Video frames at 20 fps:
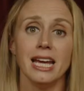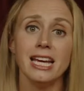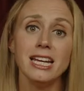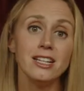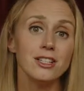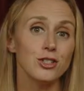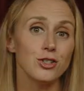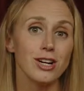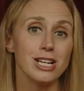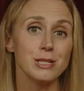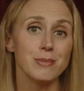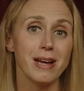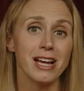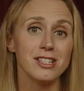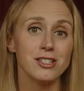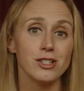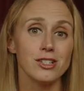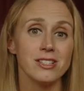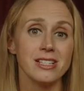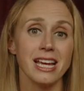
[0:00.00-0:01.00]
Hidden
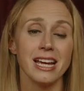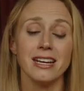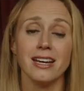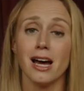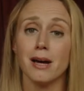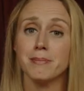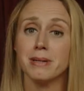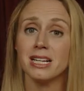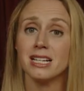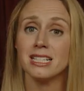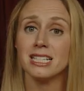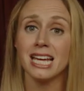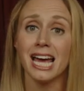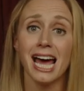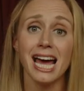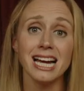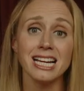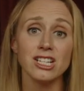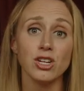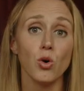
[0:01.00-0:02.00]
trespassers cannot be
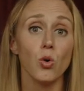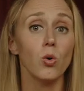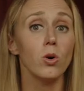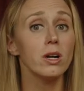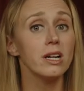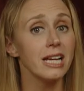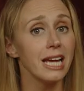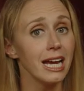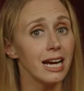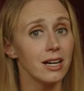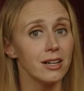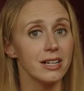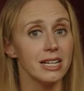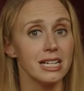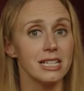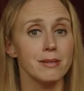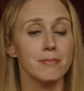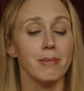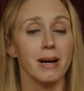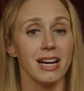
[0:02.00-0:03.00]
attacked or
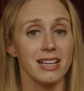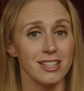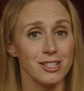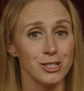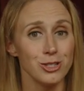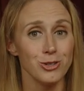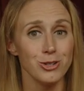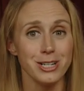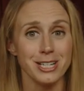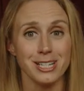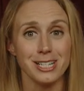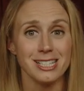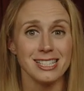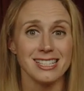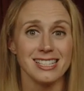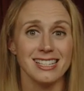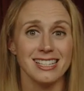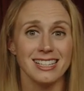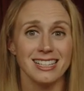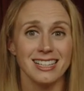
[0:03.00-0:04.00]
carried by the
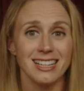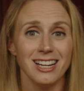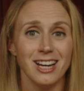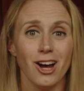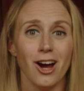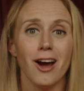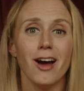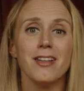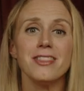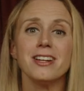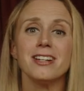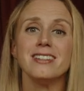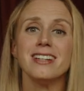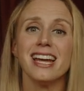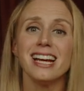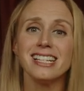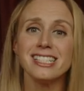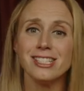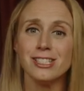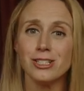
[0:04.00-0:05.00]
Sawyers. On their
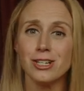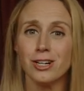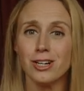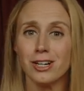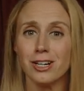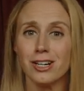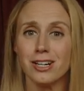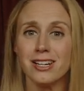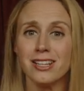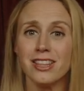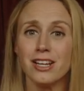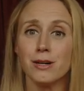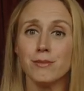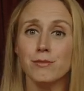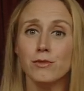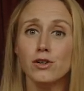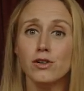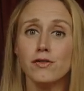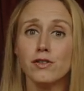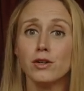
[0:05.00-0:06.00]
next turn, their
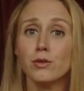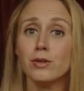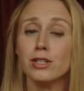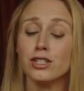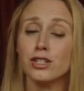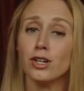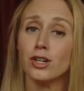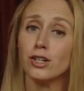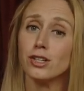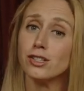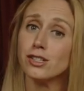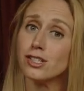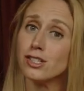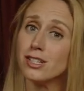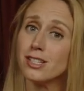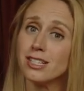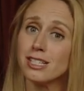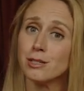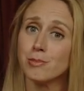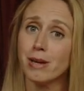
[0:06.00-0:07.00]
mover returns
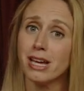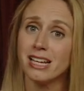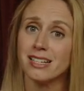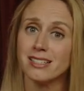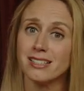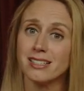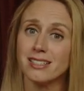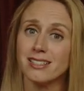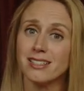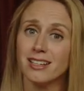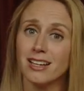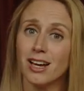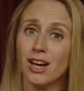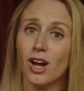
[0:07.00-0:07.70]
to the space.